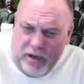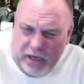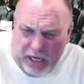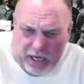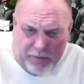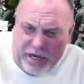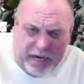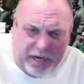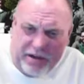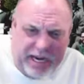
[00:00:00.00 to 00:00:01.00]
But yeah,
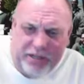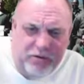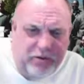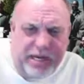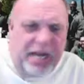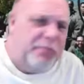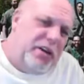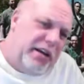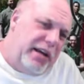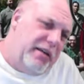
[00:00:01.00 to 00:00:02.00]
you can't do a camp
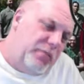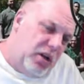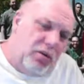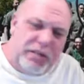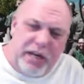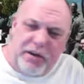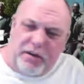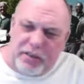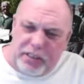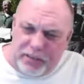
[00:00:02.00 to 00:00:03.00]
till you get below 10
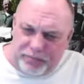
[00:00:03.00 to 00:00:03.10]
years.